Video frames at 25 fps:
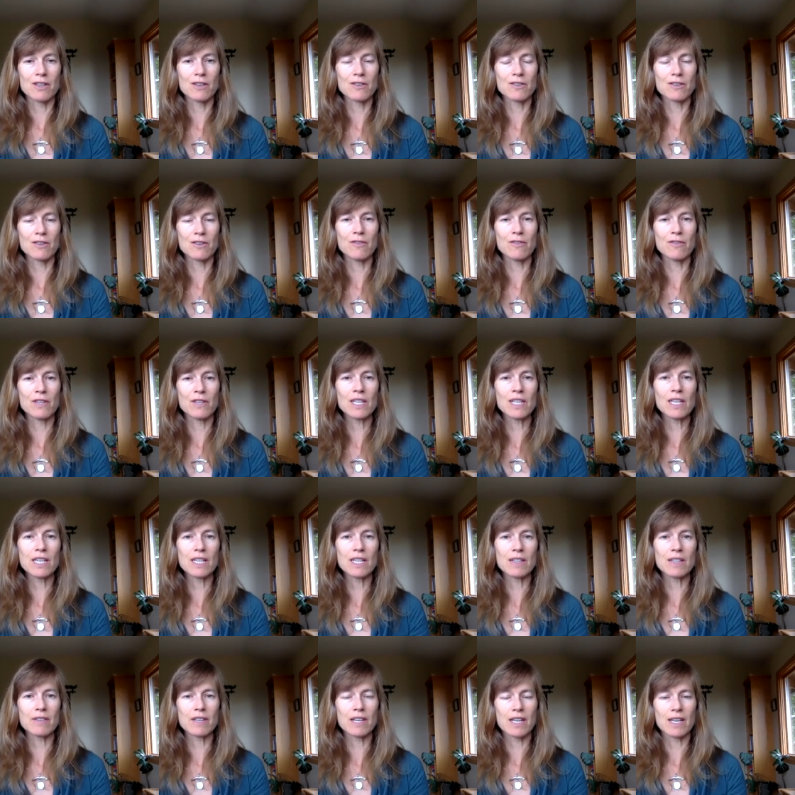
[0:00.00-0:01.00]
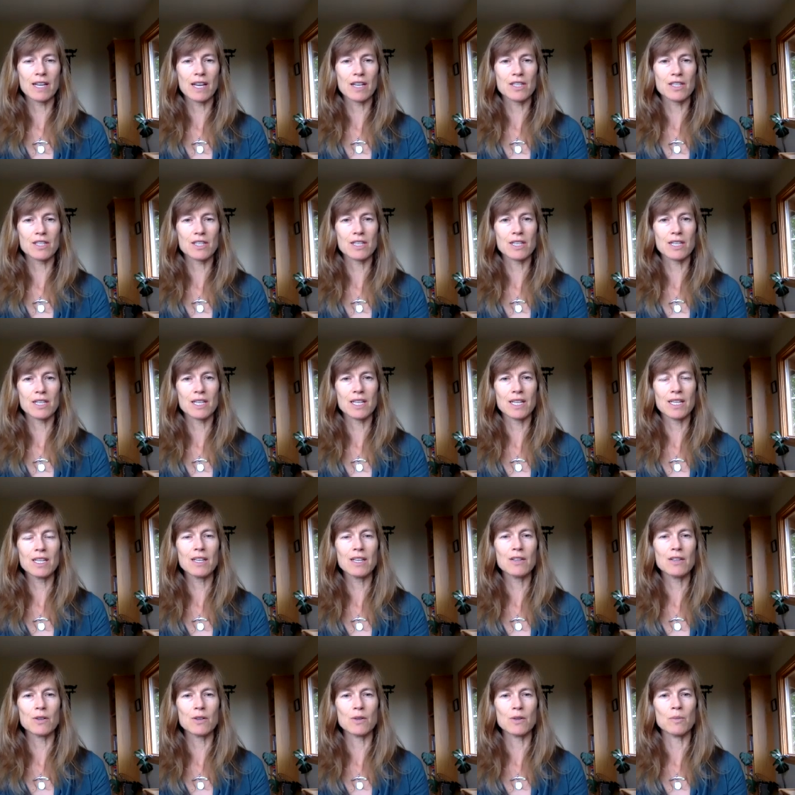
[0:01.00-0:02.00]
There's a feeling of connection in
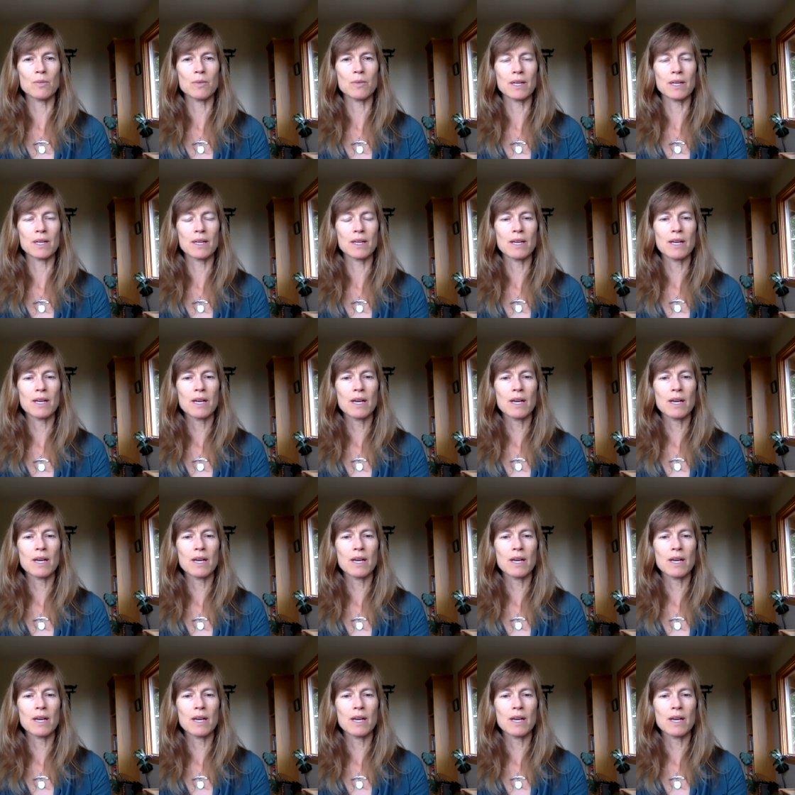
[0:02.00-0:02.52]
attunement,